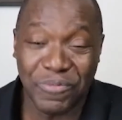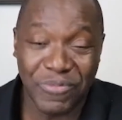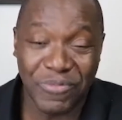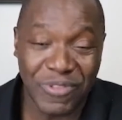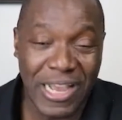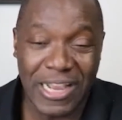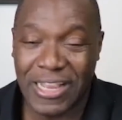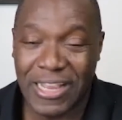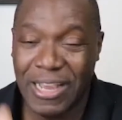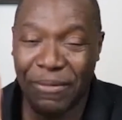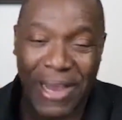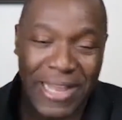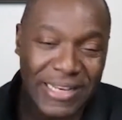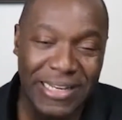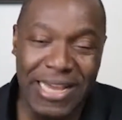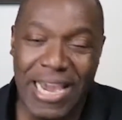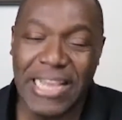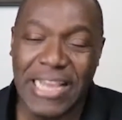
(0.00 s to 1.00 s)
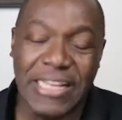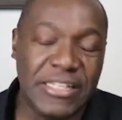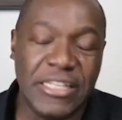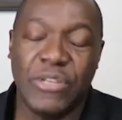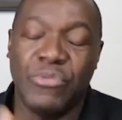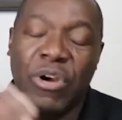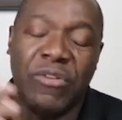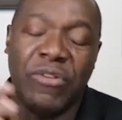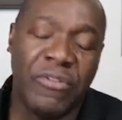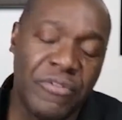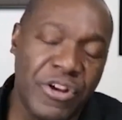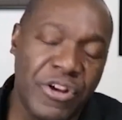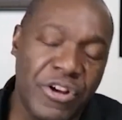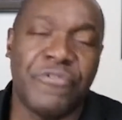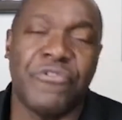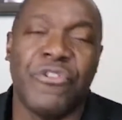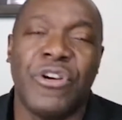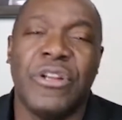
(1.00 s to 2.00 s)
Like at 19, we have a very
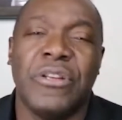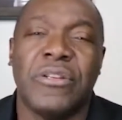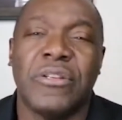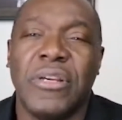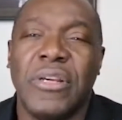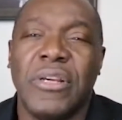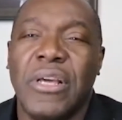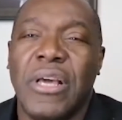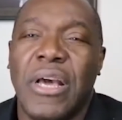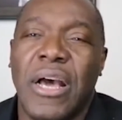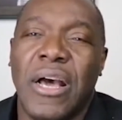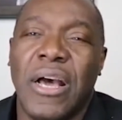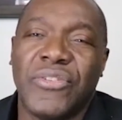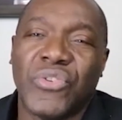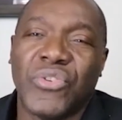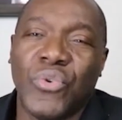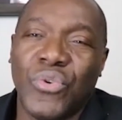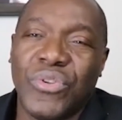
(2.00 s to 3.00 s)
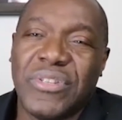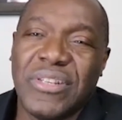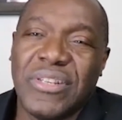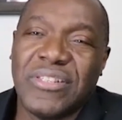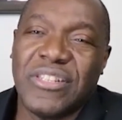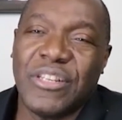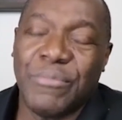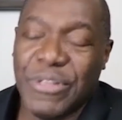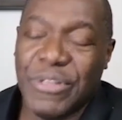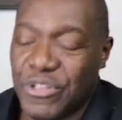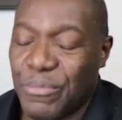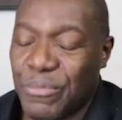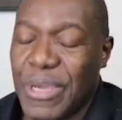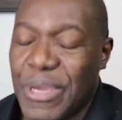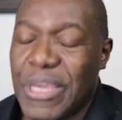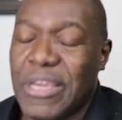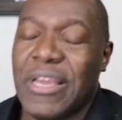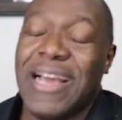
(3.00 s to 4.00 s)
different uh, school system in Jamaica.